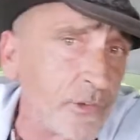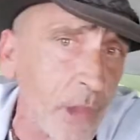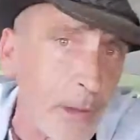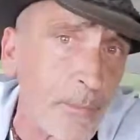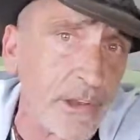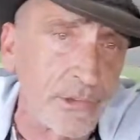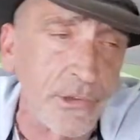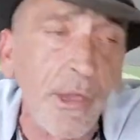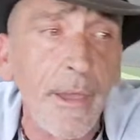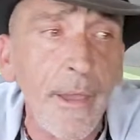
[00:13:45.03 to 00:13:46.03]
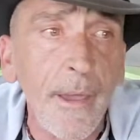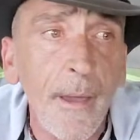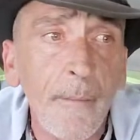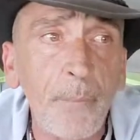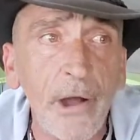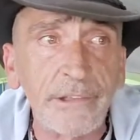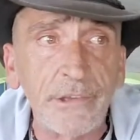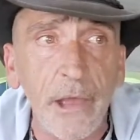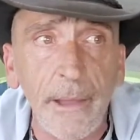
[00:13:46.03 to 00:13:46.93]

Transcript: segments. But